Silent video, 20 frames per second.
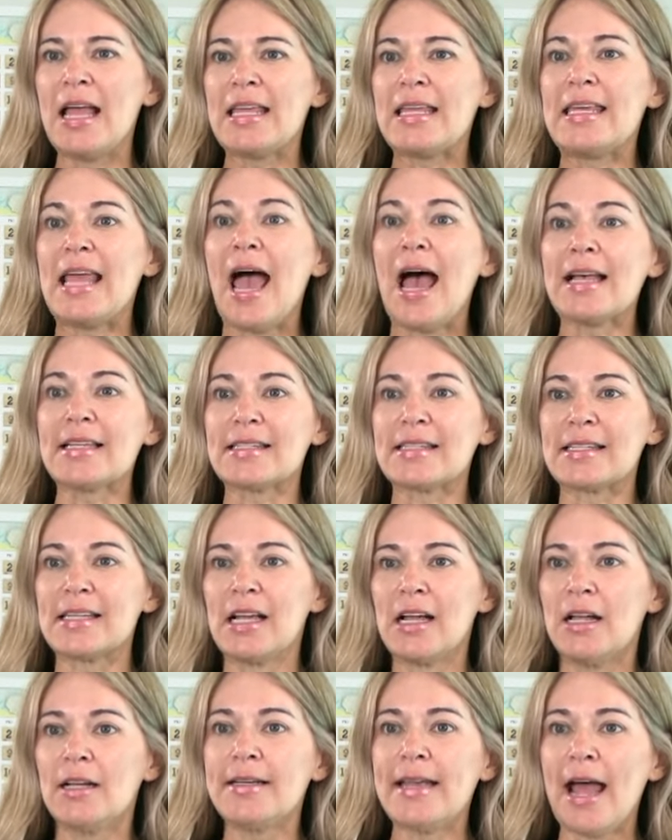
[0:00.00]

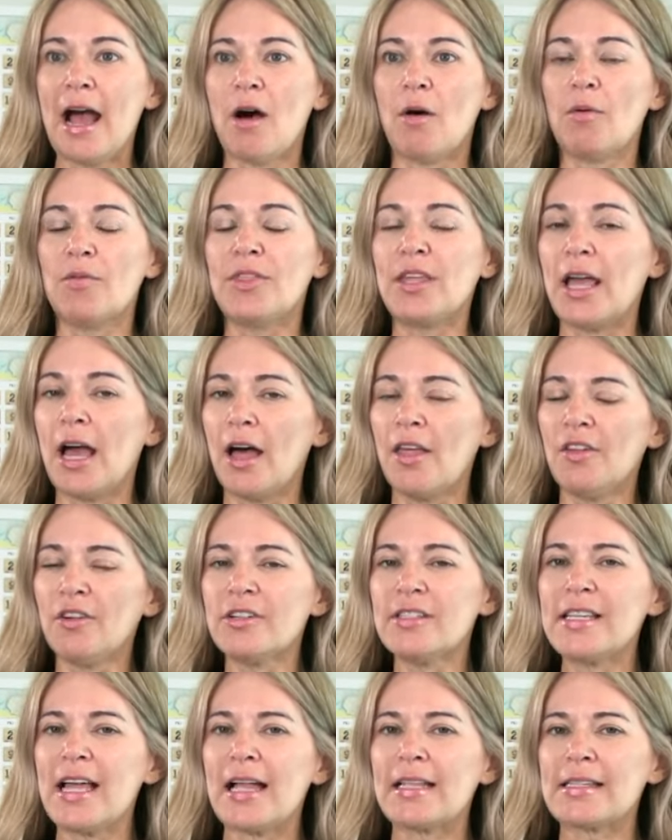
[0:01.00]
Yes. Now the
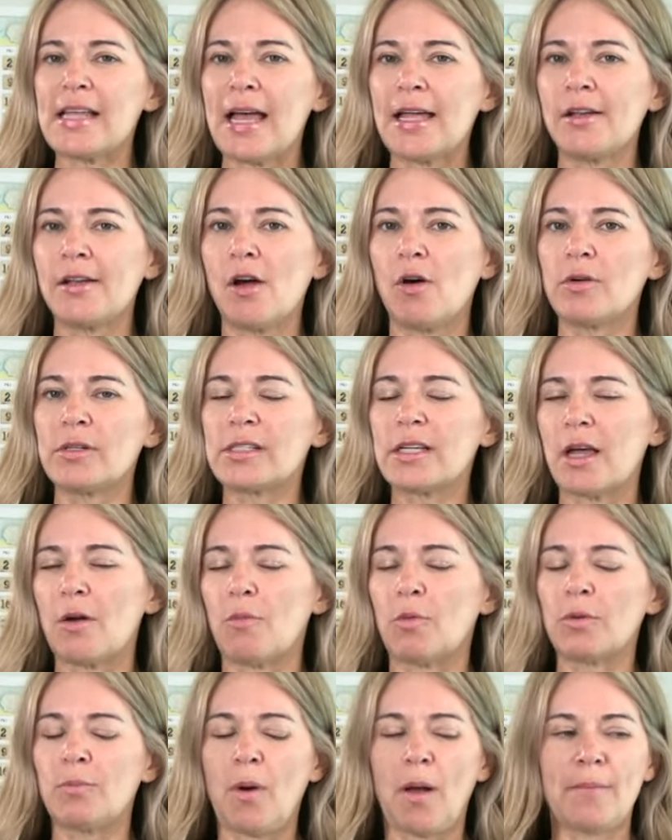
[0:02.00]
other sets, I know it's
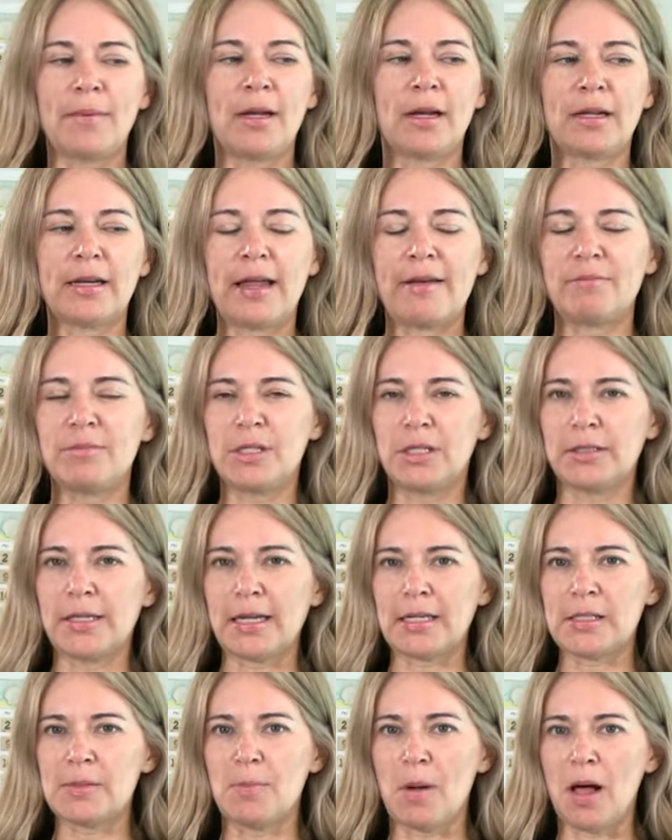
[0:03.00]
we're probably not going to have until
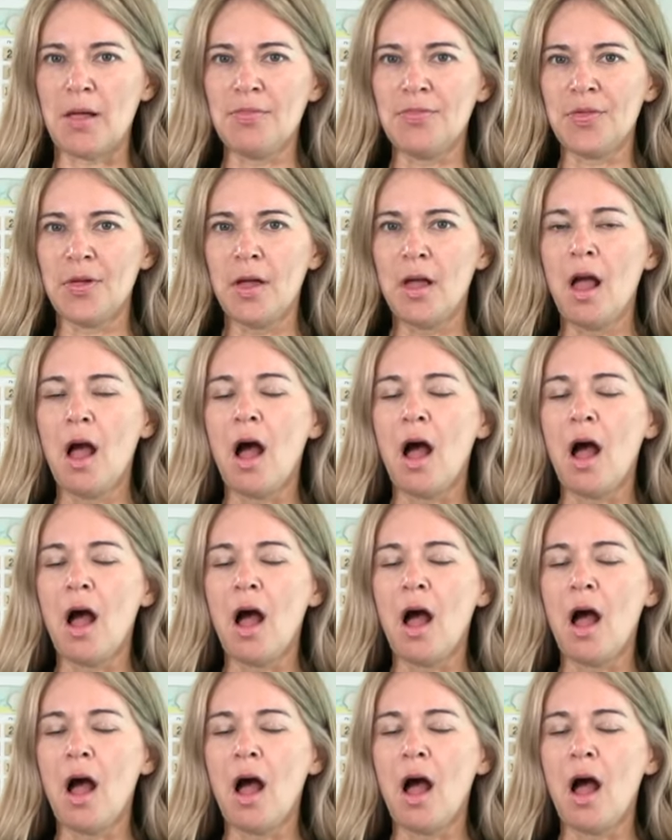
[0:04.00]
next month,